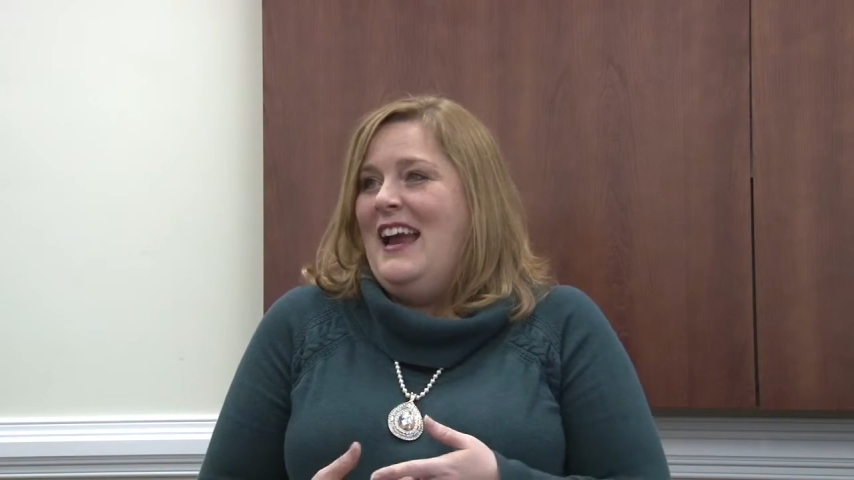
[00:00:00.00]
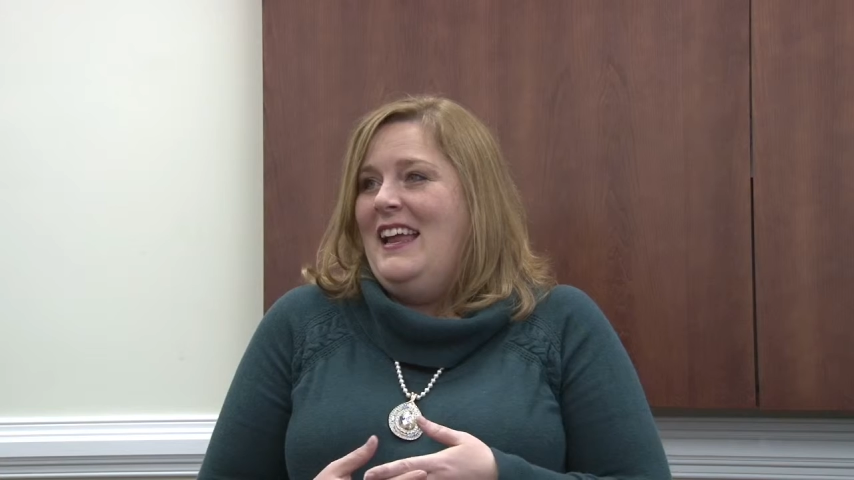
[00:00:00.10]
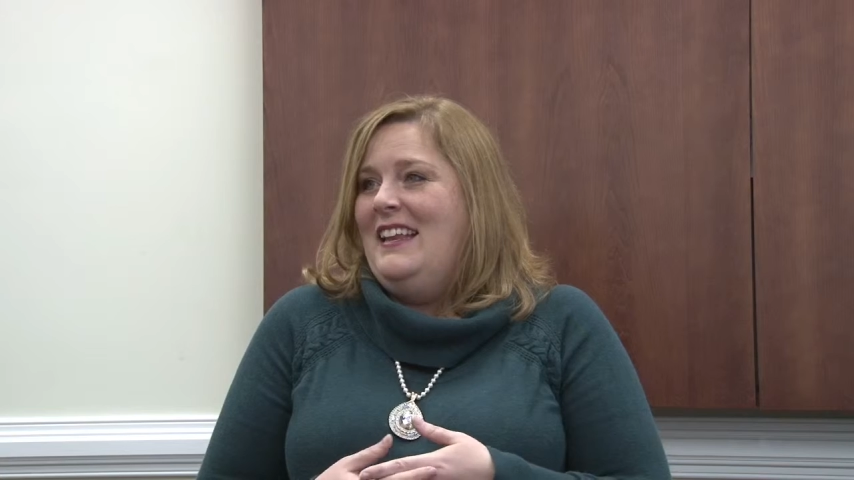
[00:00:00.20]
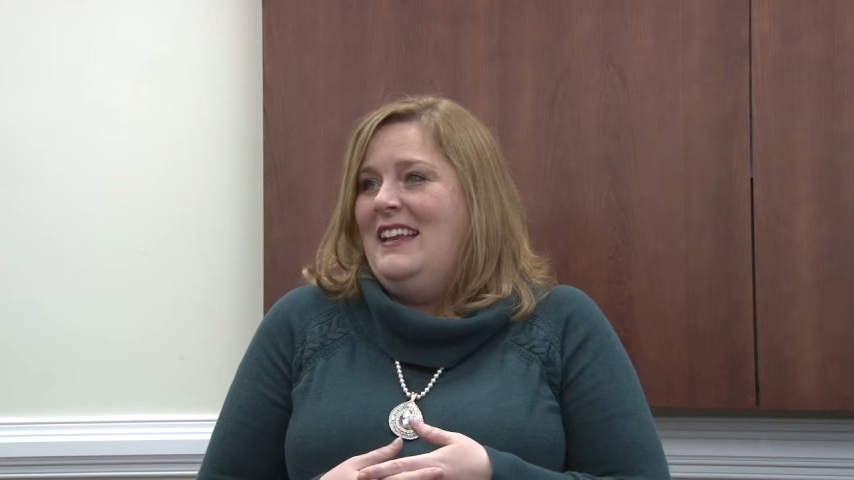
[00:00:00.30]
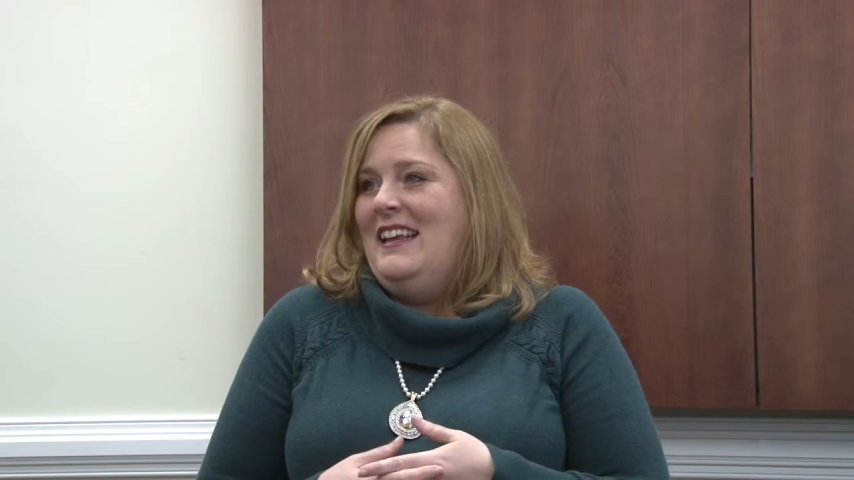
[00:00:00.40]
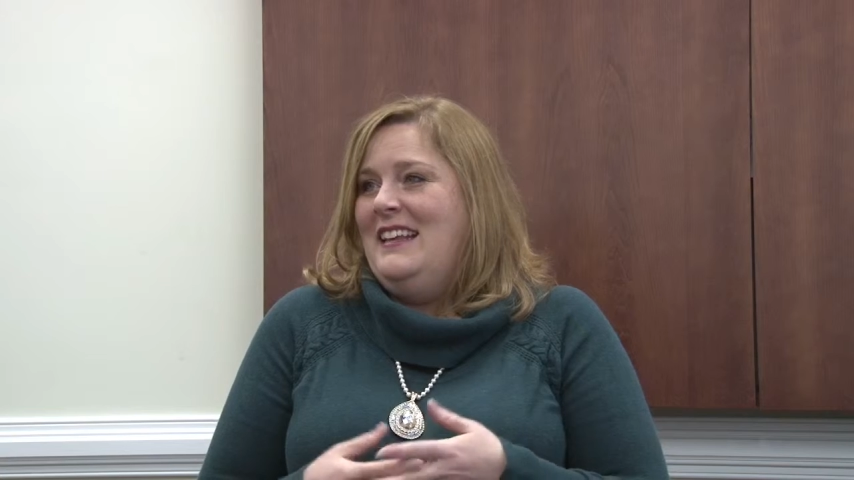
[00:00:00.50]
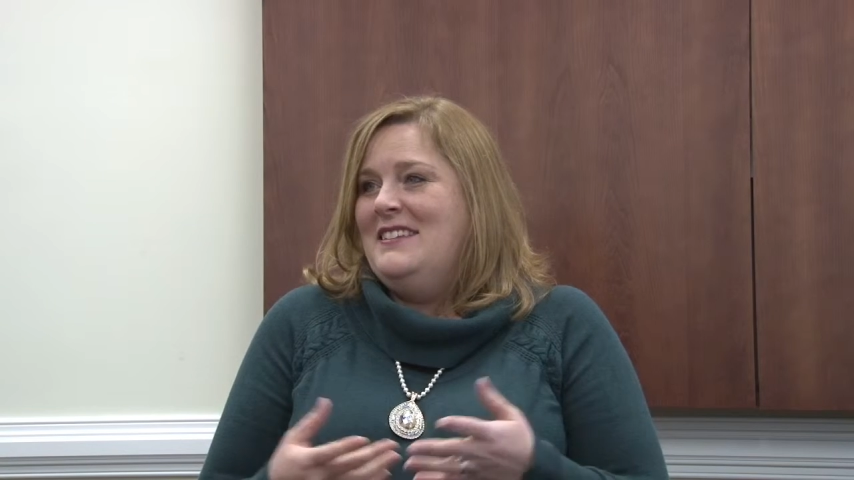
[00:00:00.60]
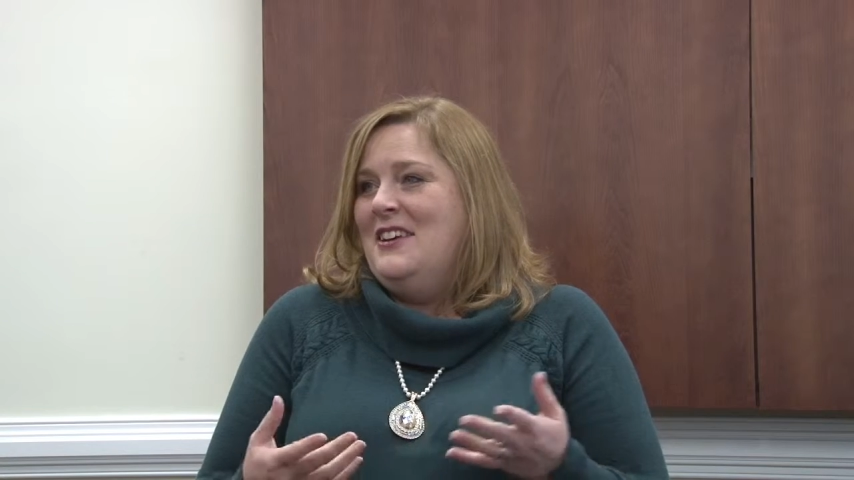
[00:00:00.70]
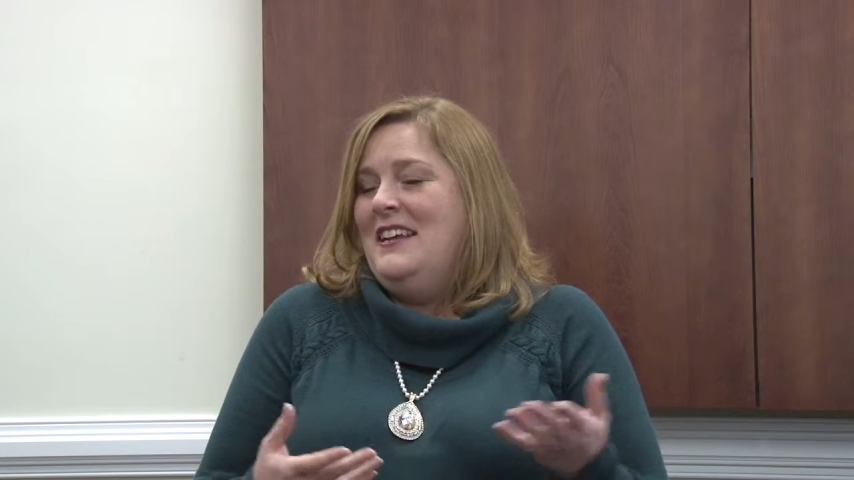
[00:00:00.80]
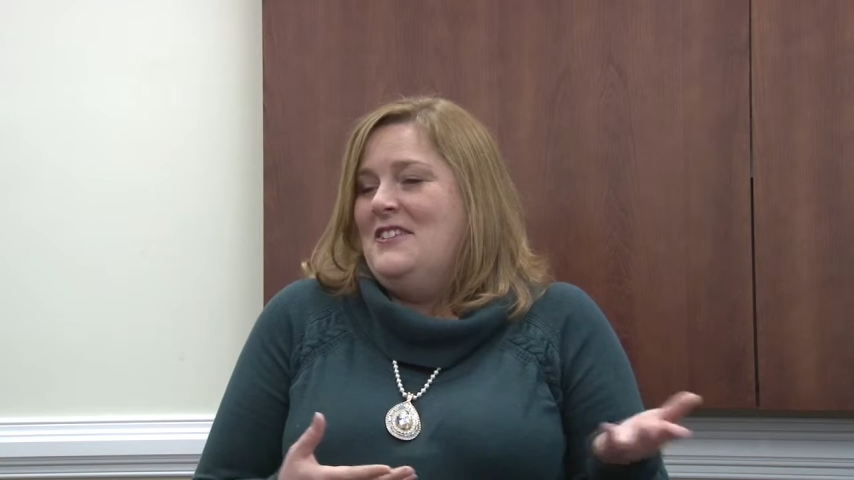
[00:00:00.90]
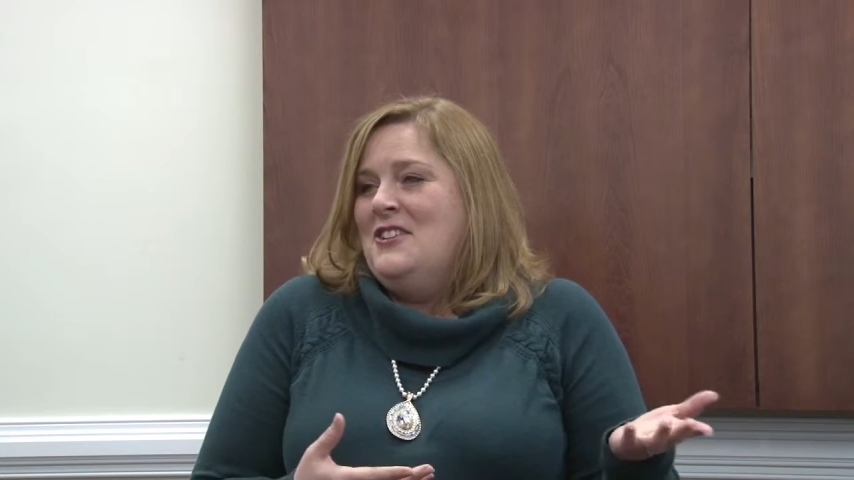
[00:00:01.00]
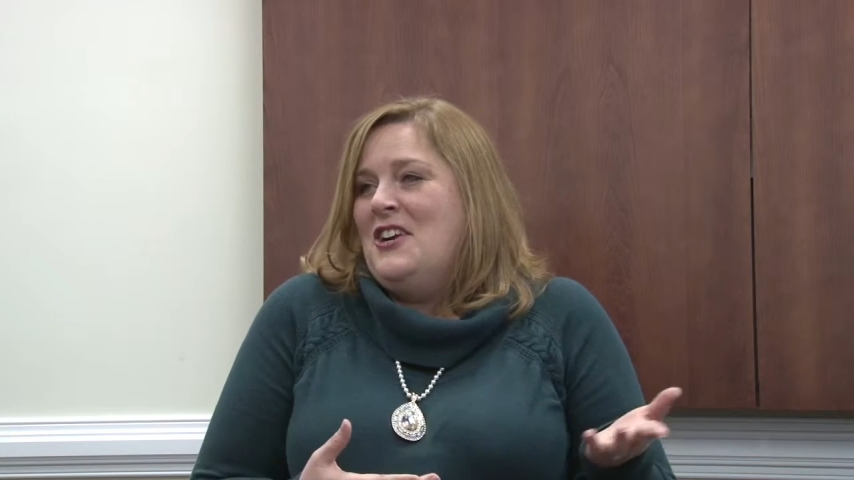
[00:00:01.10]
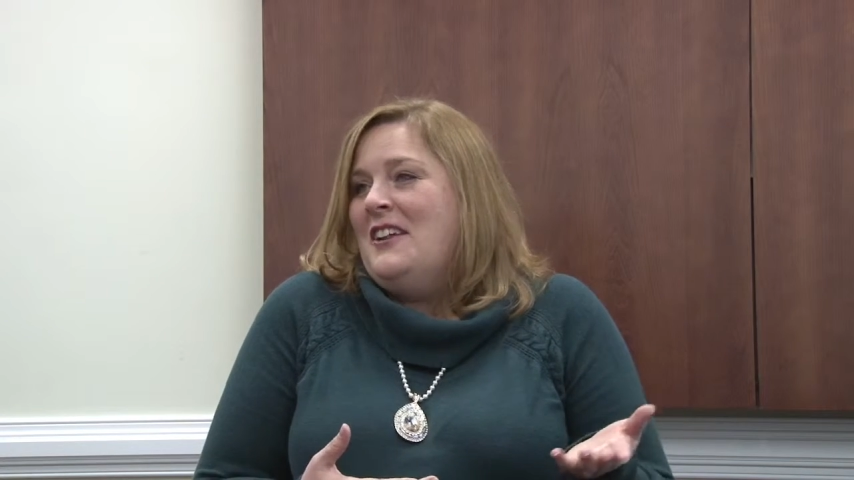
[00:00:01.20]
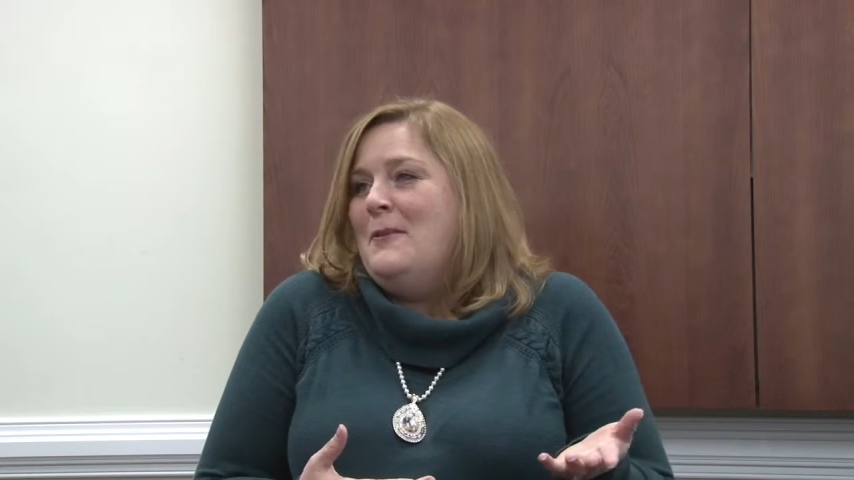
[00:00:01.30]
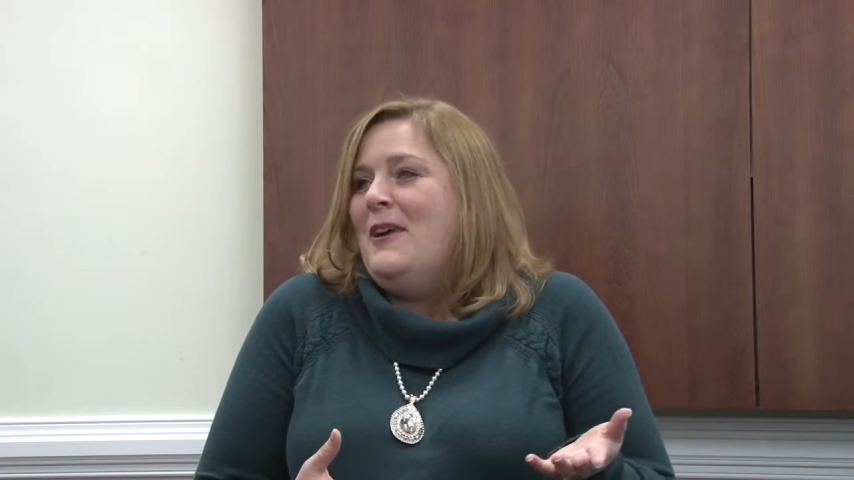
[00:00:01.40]
and he's our
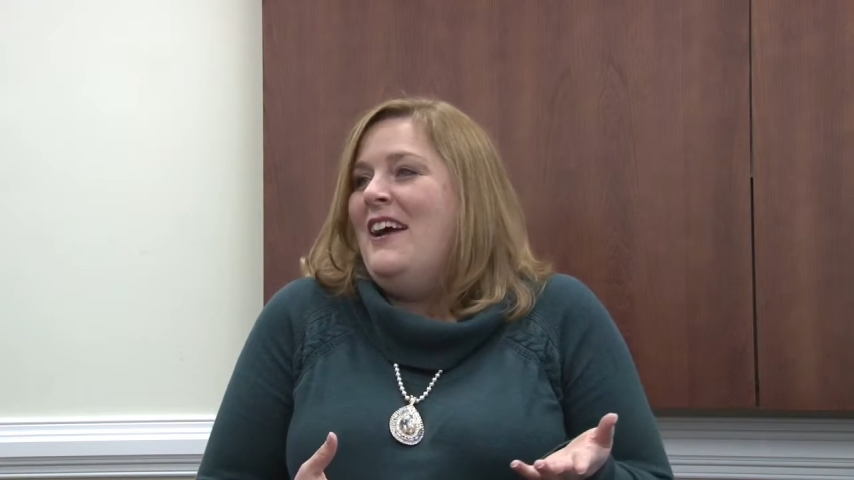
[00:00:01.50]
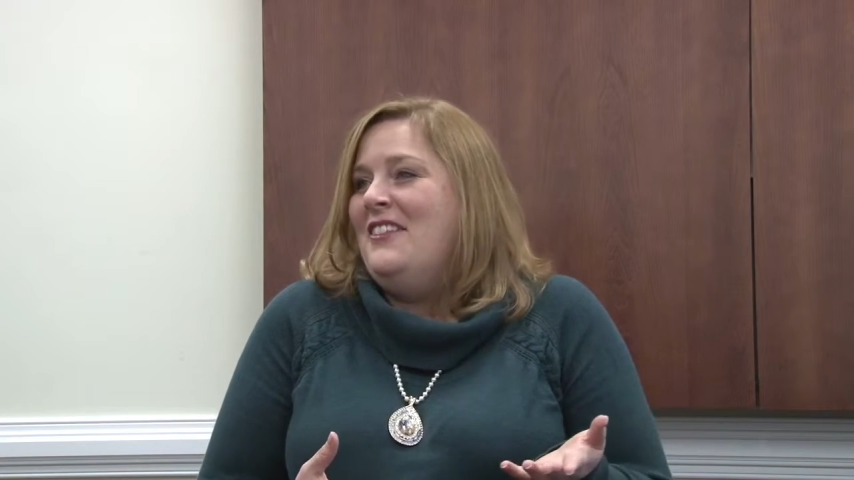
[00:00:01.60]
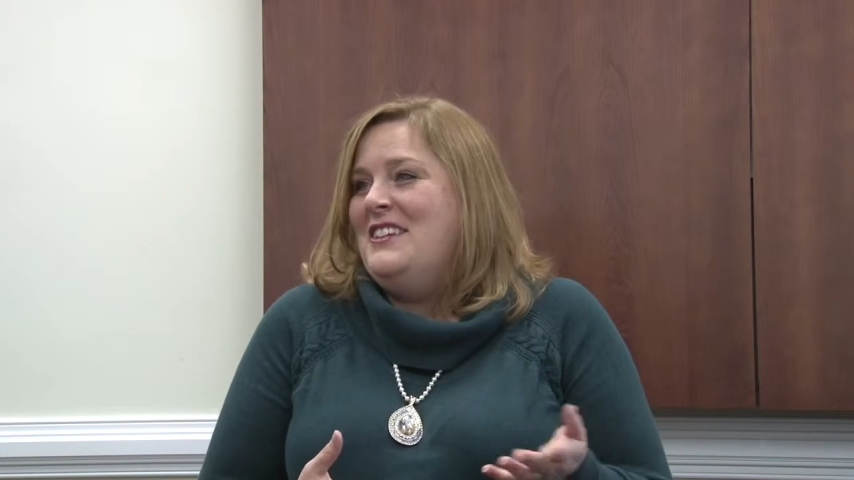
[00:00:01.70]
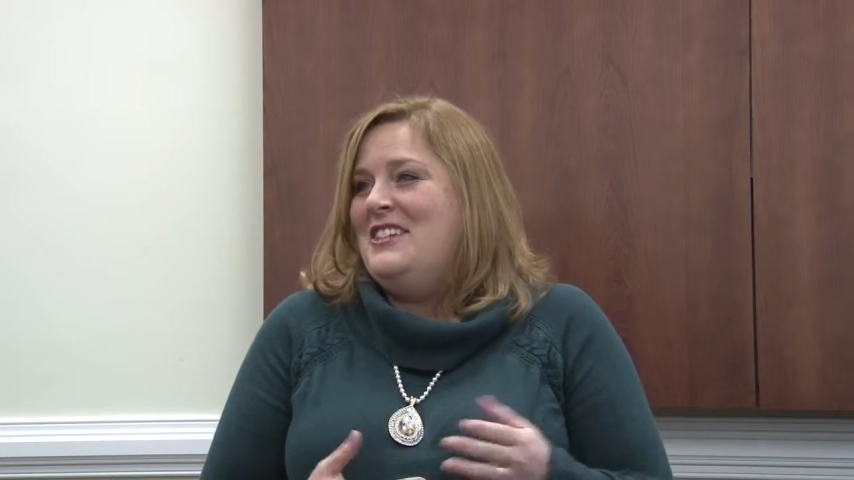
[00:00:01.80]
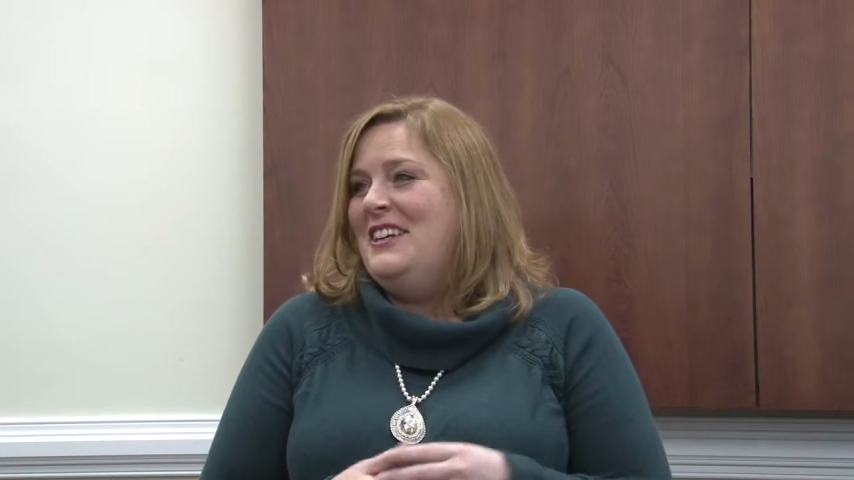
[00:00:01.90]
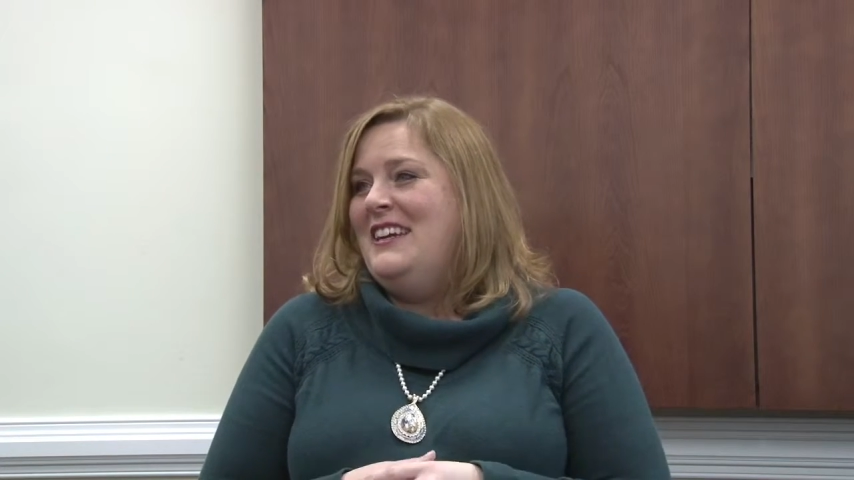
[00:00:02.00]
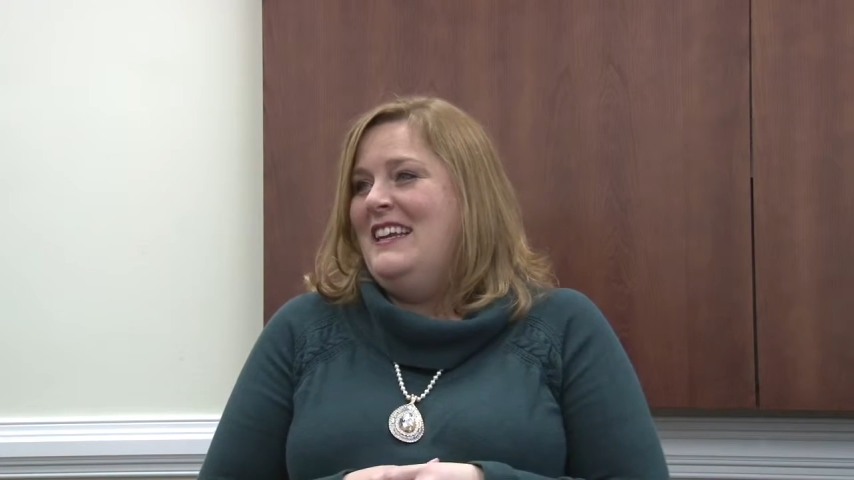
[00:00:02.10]
Charlie Brown this year.